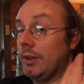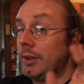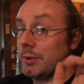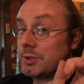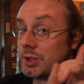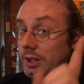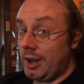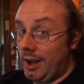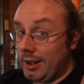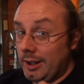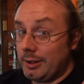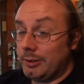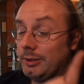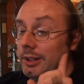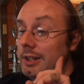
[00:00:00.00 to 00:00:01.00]
Though
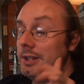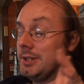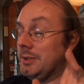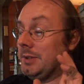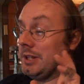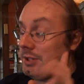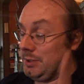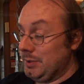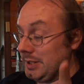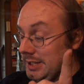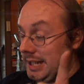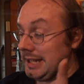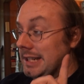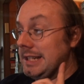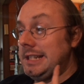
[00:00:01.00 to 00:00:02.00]
Chicago, don't get too
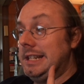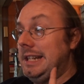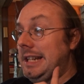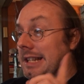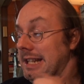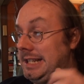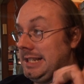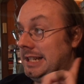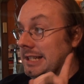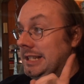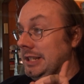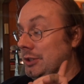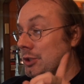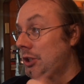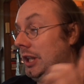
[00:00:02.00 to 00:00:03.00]
excited. That's not
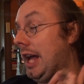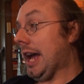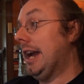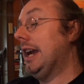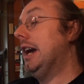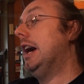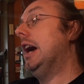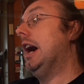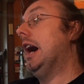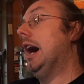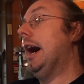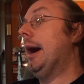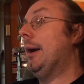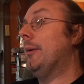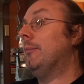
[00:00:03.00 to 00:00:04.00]
until July,
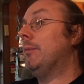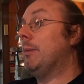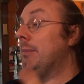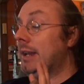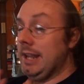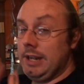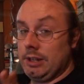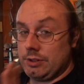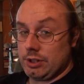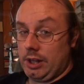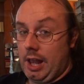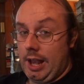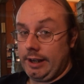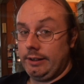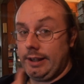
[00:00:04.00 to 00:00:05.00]
um, the beginning of
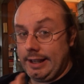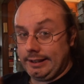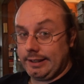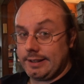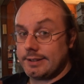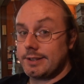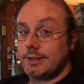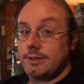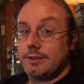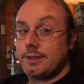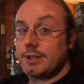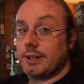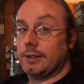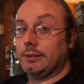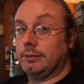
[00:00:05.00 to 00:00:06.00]
July at least.
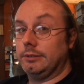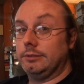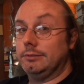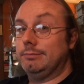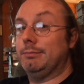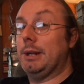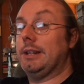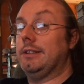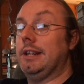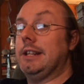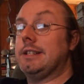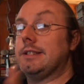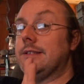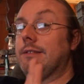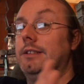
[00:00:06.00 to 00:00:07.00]
So, but
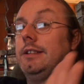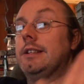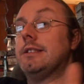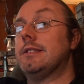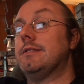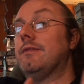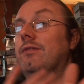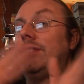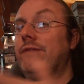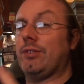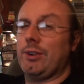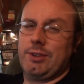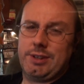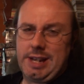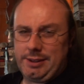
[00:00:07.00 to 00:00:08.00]
it's it's
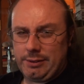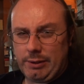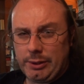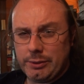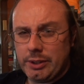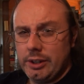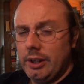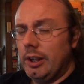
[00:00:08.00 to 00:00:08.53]
further down the road.